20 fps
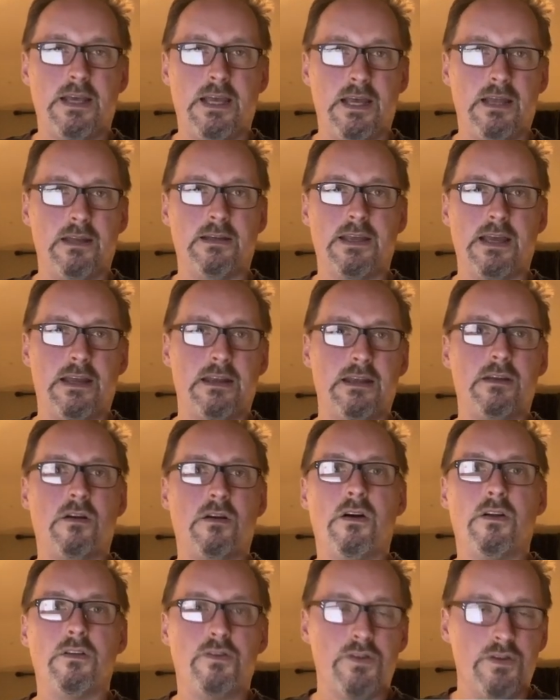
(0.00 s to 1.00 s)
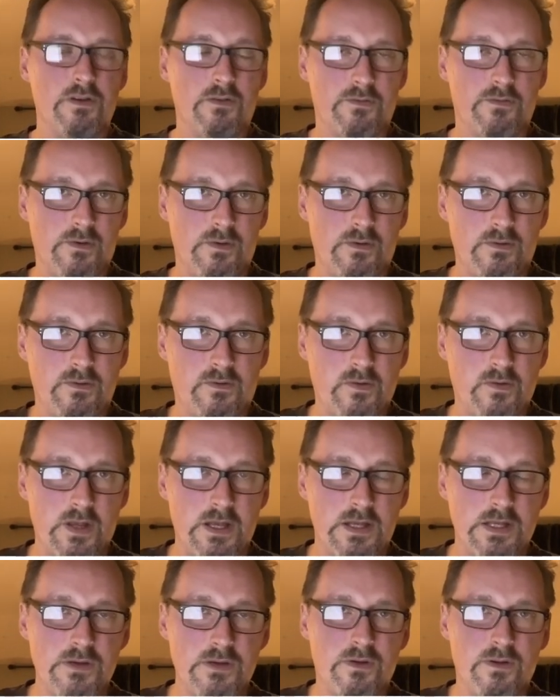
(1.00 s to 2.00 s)
and get it onto your phone so
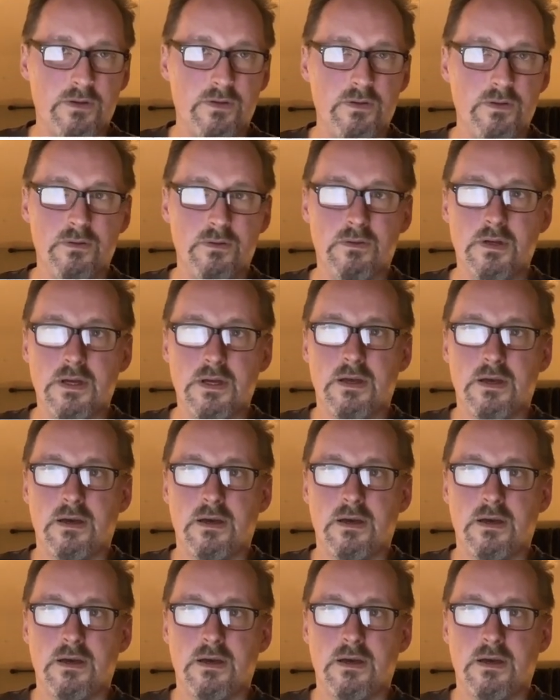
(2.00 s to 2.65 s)
that you can do